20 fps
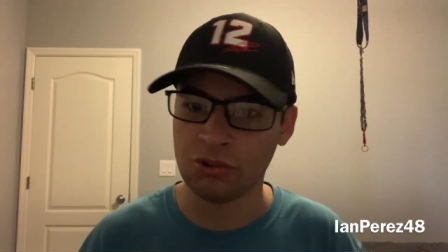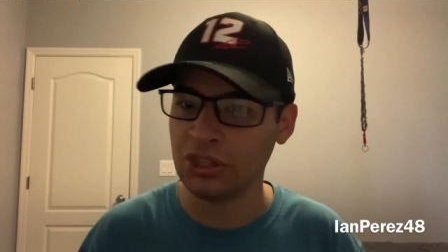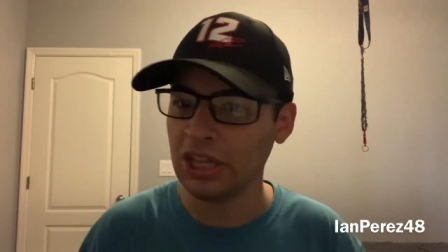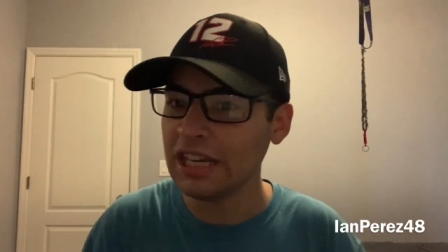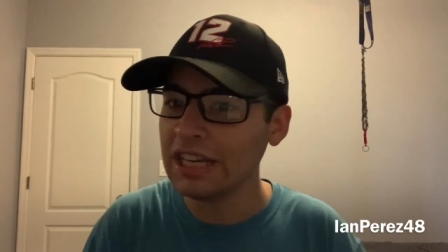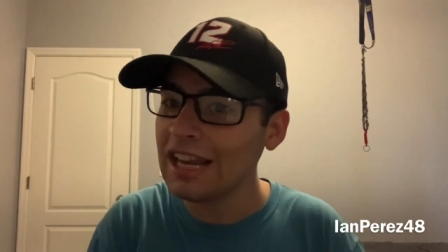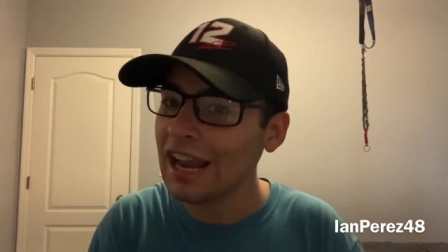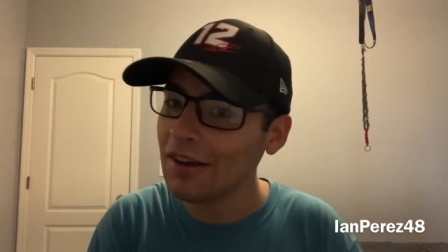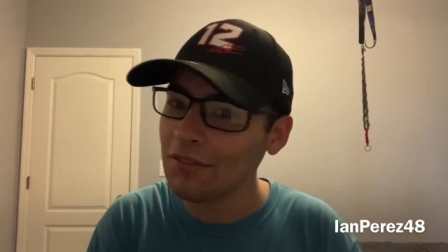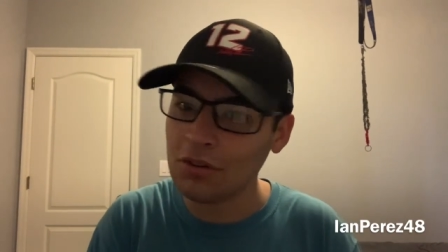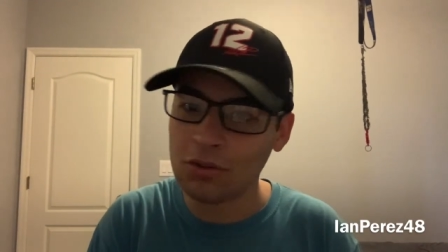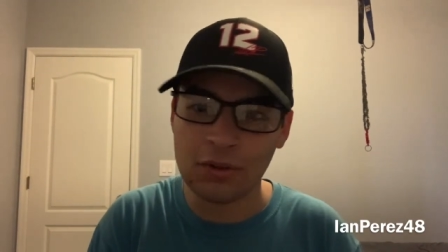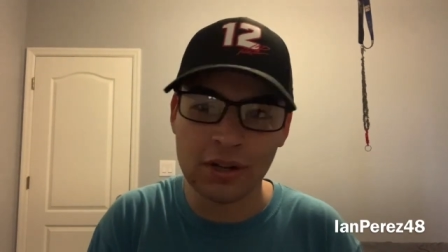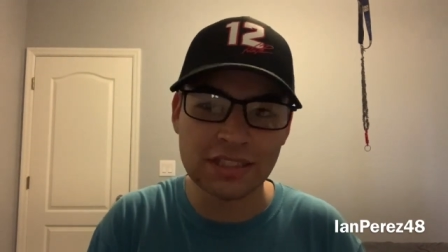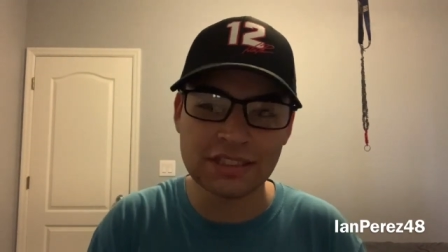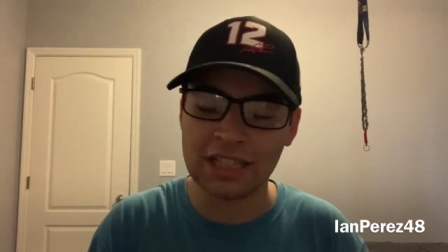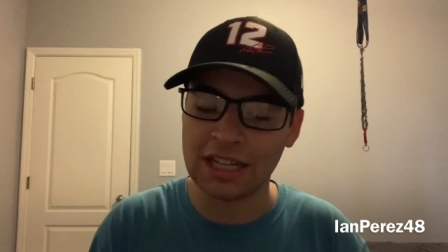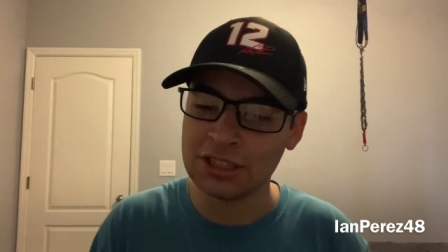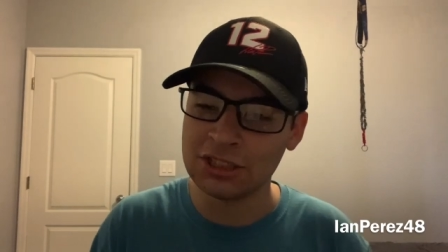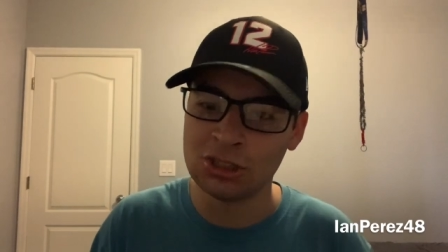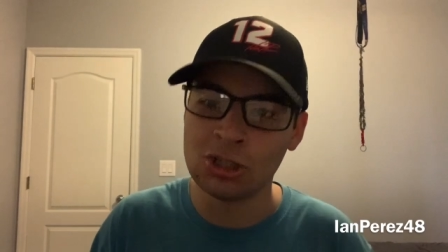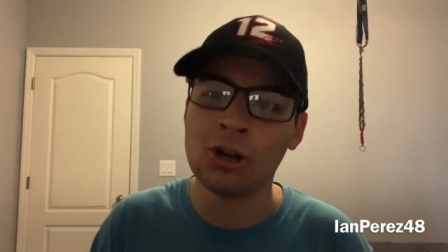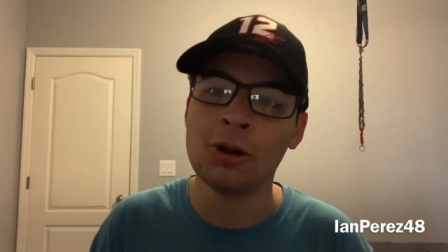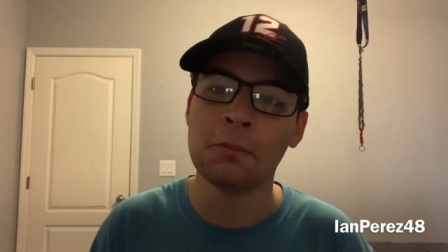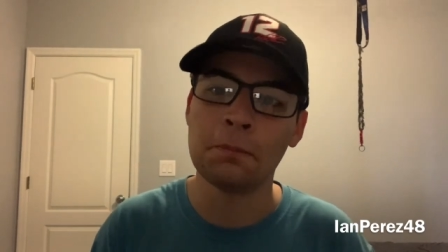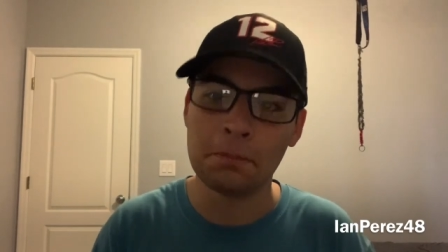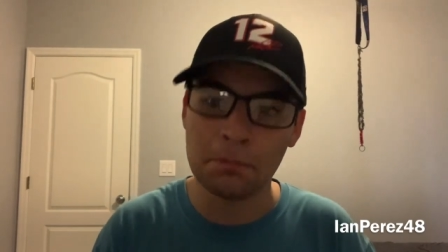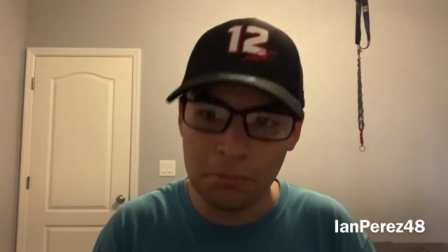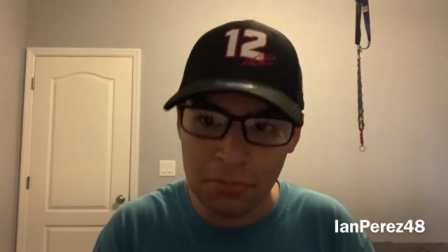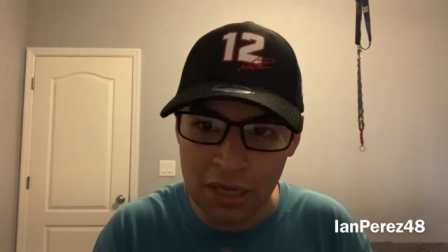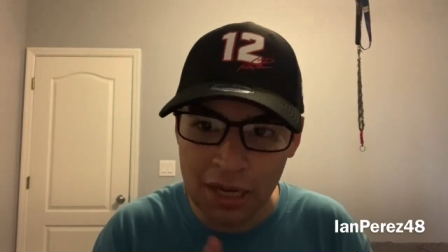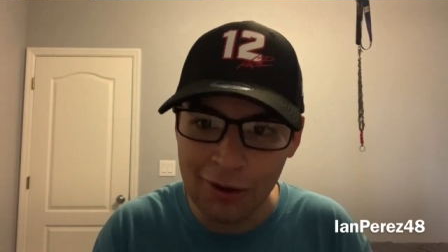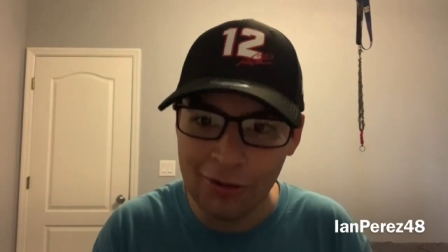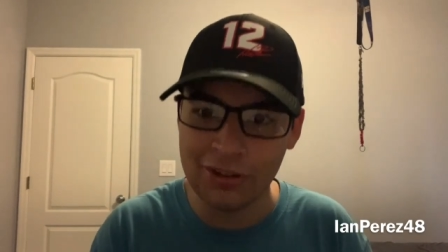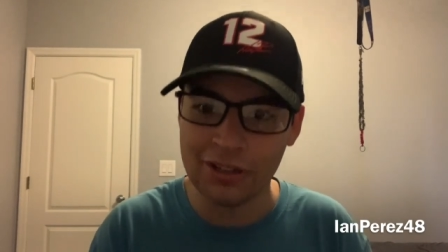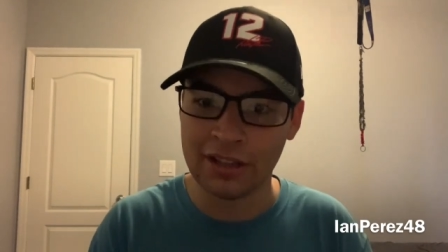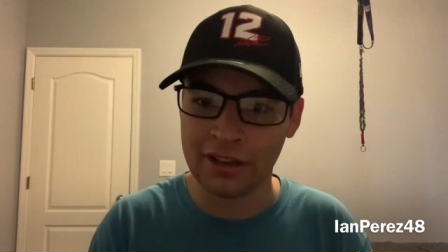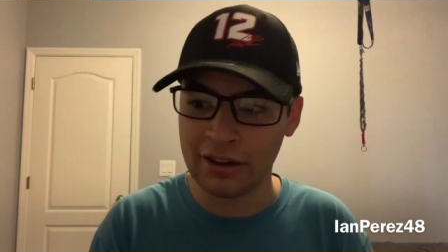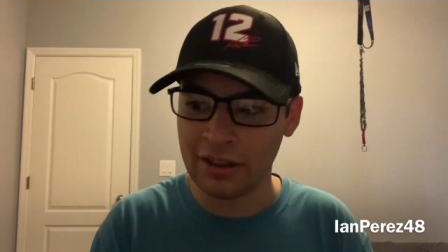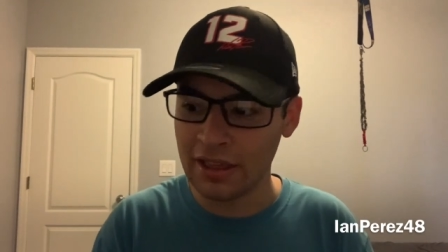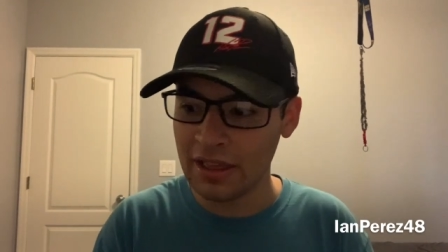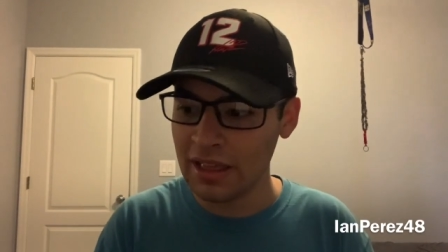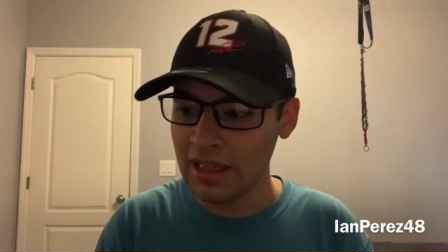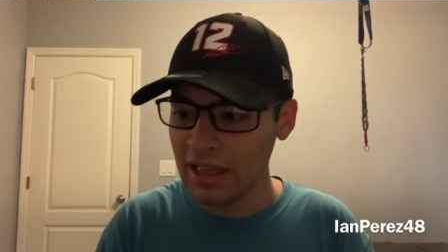They never raced on dirt, period.